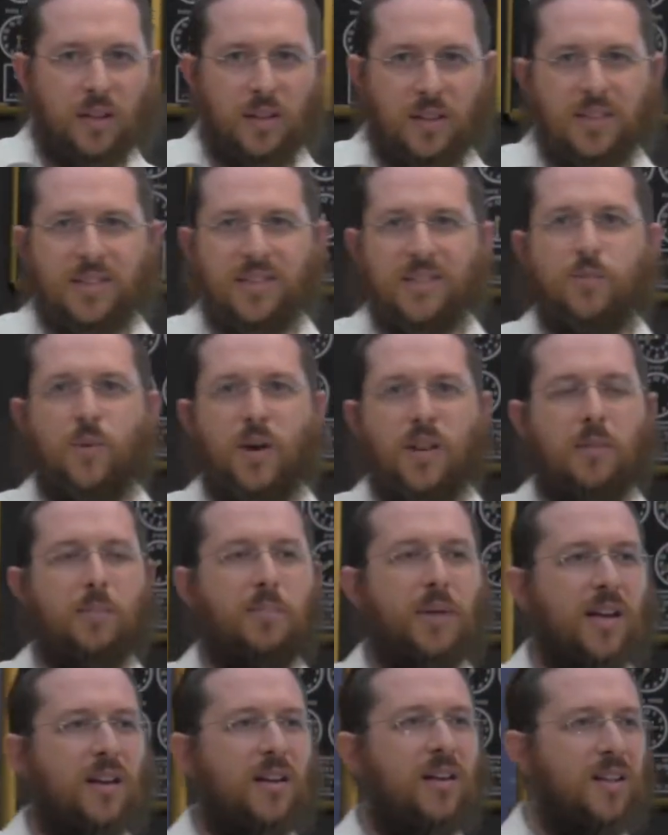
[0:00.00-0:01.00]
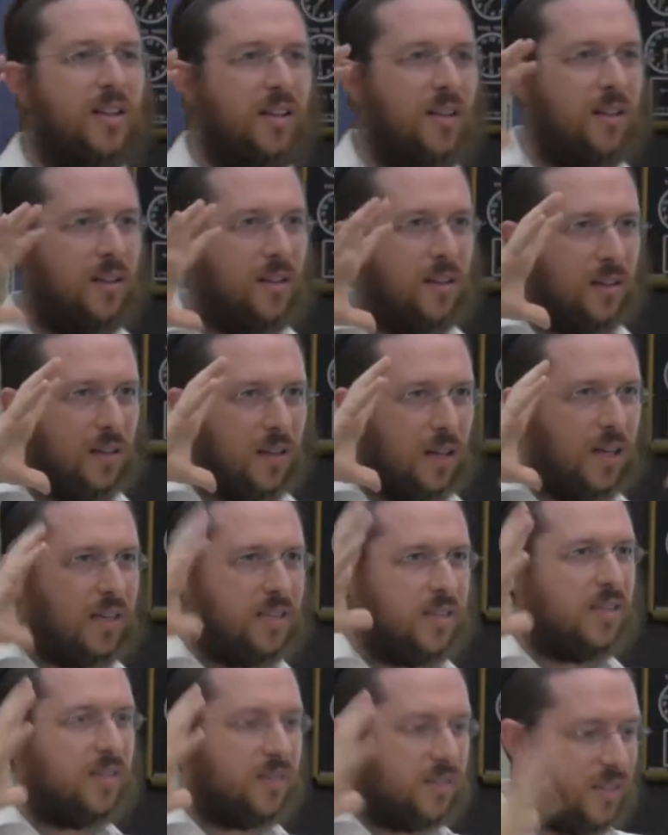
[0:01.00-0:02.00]
This is where the Benoni
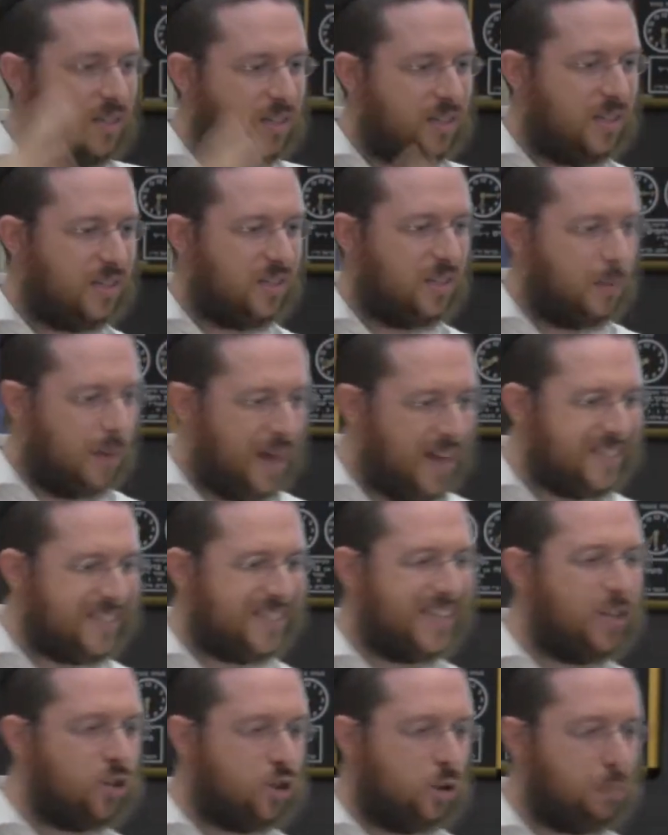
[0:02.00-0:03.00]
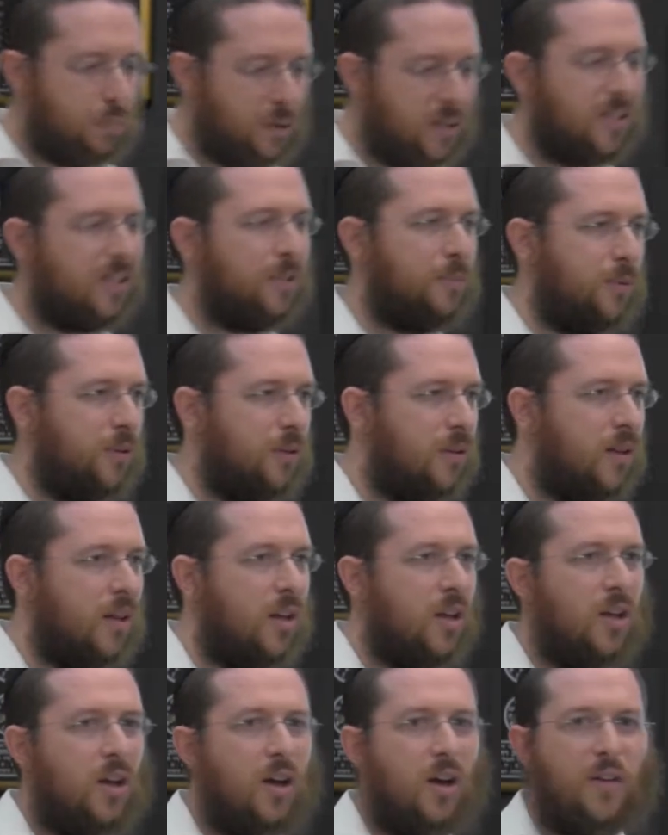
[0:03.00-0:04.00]
exists. This is the essential principle
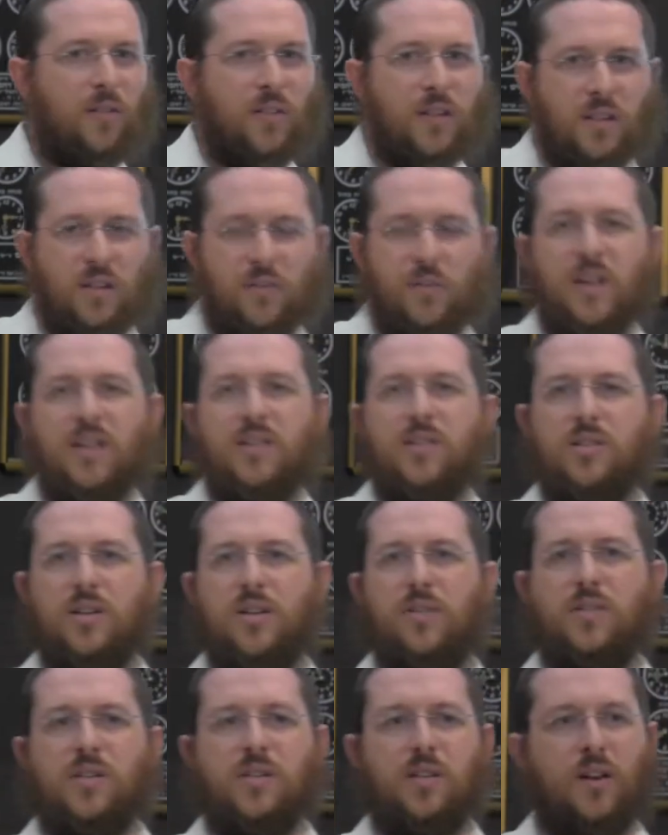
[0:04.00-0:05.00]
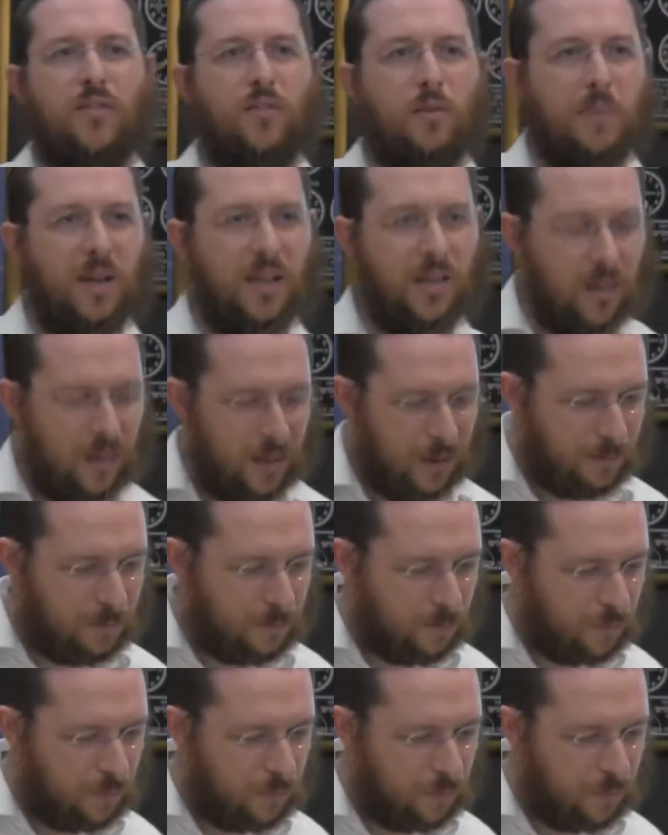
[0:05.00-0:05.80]
of the divine service of a Benoni.